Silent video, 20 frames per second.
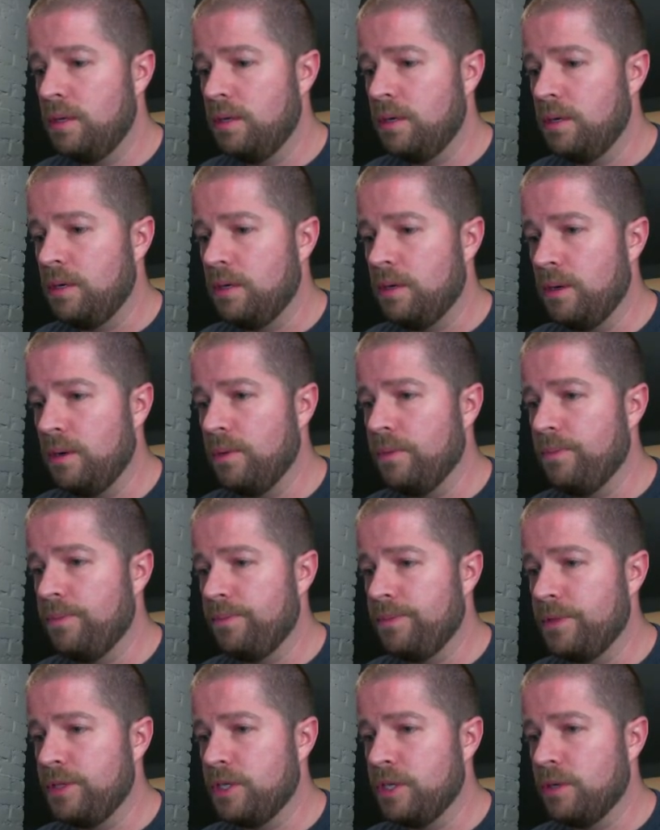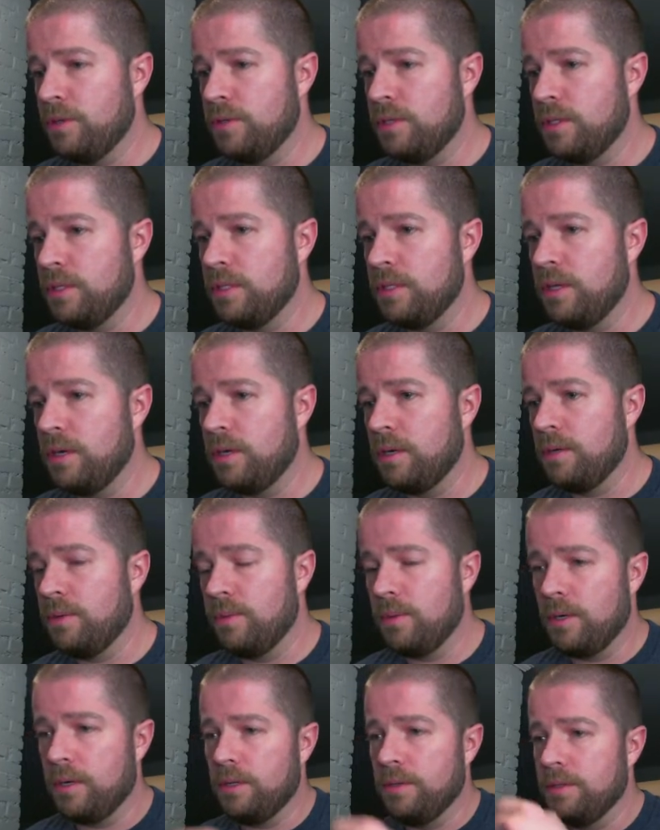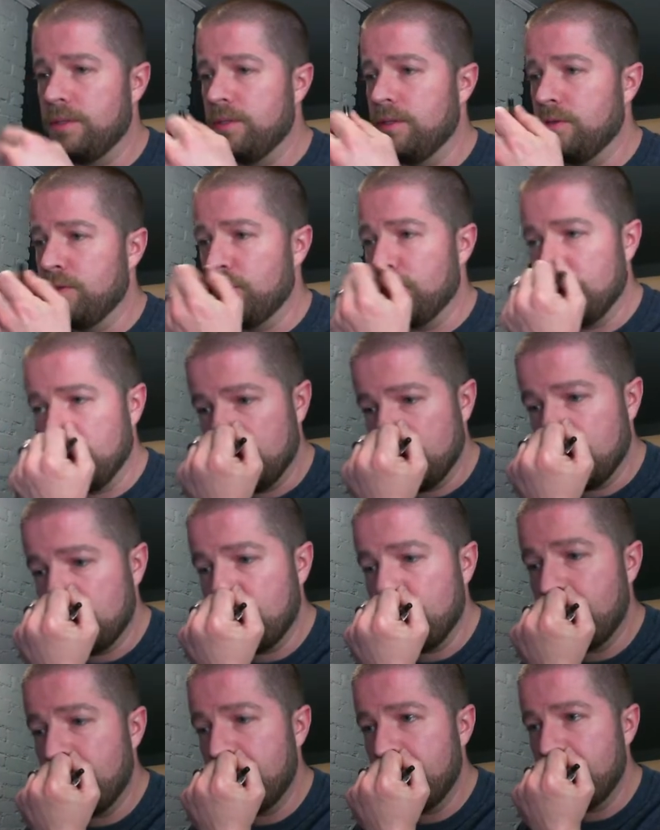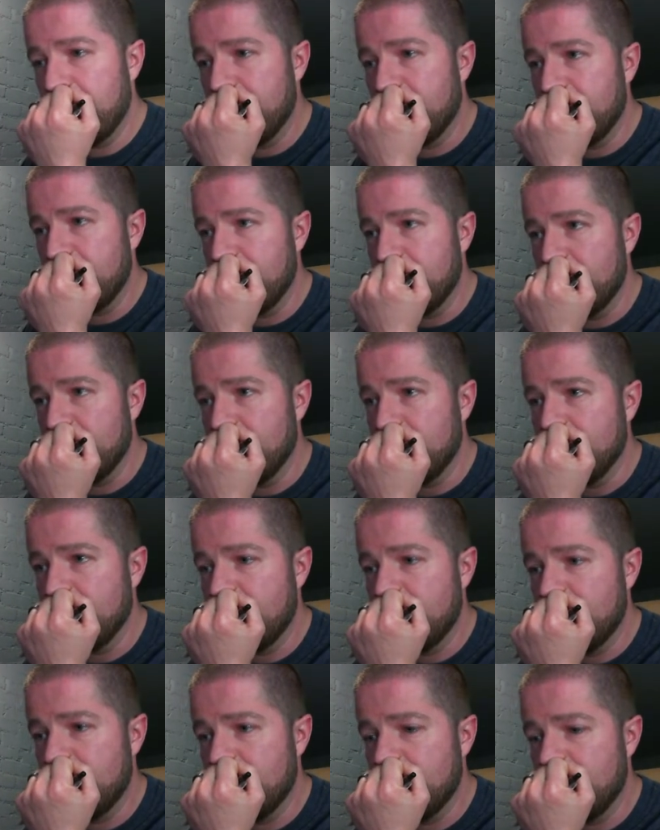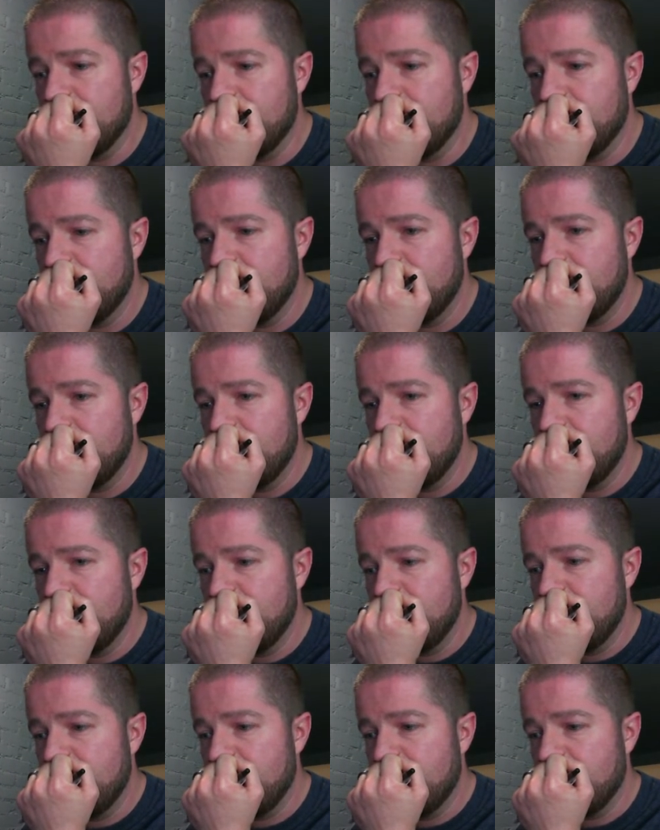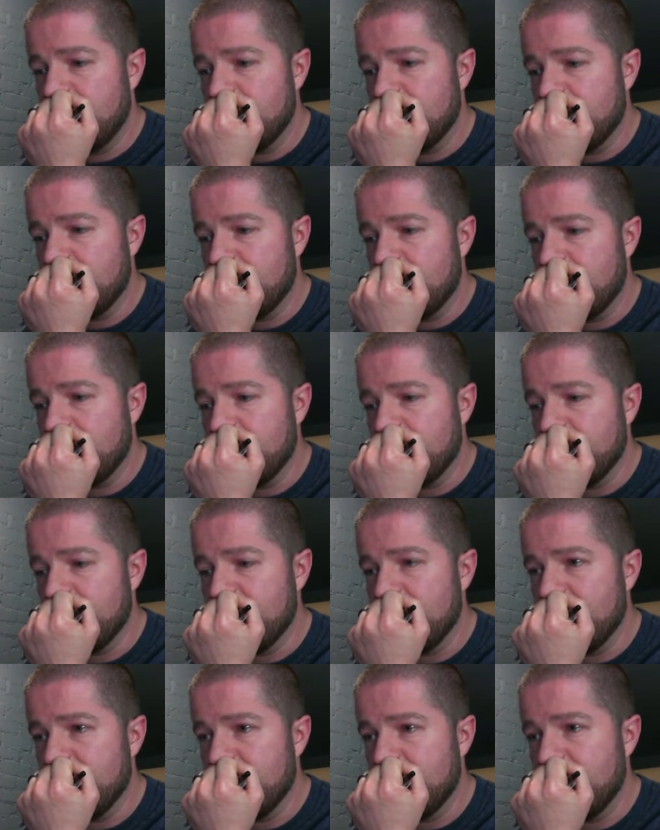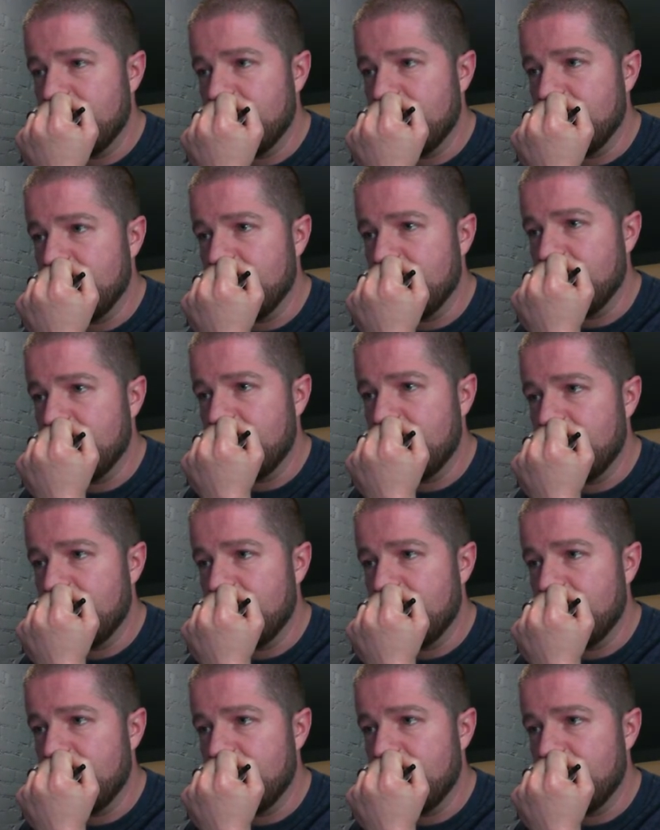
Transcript: Nope, Joust is not going to work on the Silverflame Squire, not a Knight. So I think that was a mistake.